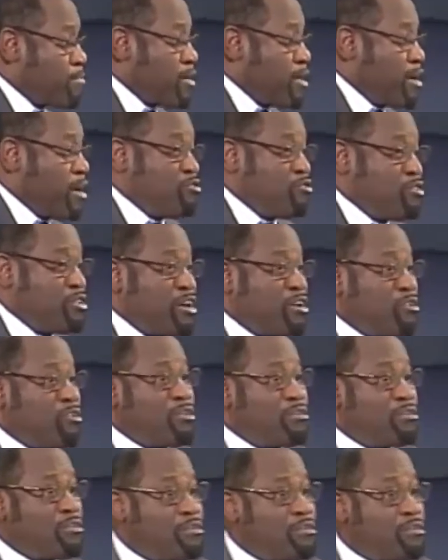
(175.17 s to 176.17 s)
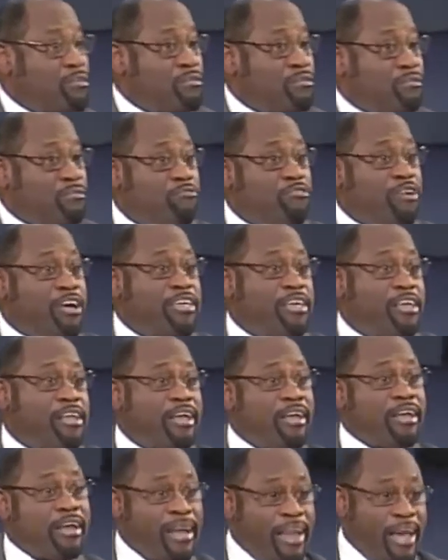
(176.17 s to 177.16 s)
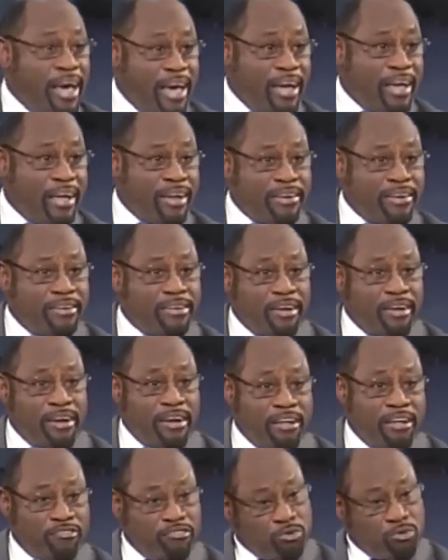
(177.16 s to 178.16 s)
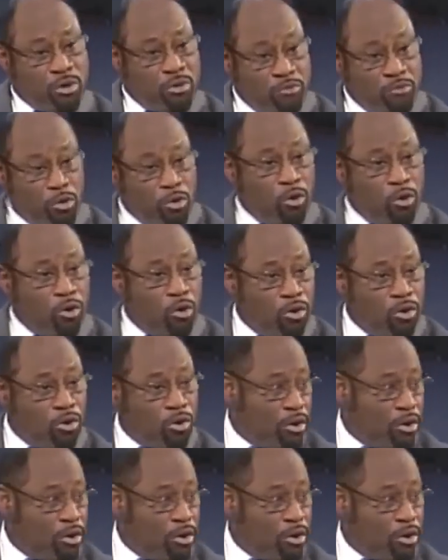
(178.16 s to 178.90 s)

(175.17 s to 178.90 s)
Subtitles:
And you cannot regulate land unless you have law.